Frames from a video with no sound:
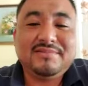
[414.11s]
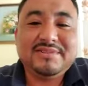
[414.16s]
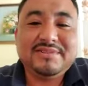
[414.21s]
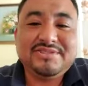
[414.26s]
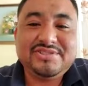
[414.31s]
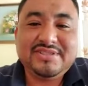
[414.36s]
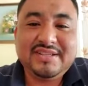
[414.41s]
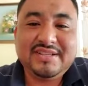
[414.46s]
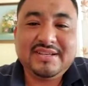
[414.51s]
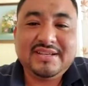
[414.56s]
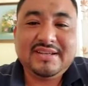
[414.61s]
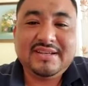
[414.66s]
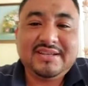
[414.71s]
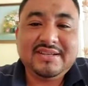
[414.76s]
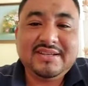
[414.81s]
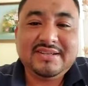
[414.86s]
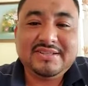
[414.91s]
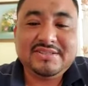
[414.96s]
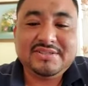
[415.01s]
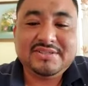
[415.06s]
say
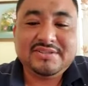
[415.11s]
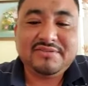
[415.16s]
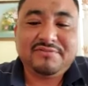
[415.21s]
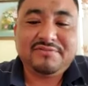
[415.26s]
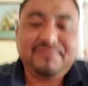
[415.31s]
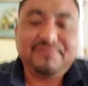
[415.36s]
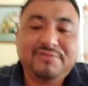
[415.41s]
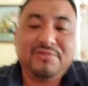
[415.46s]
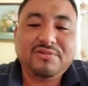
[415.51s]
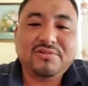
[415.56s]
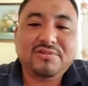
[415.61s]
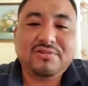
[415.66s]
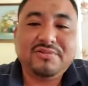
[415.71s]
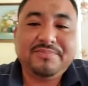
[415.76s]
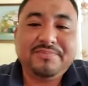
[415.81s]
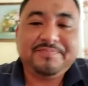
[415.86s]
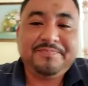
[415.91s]
is for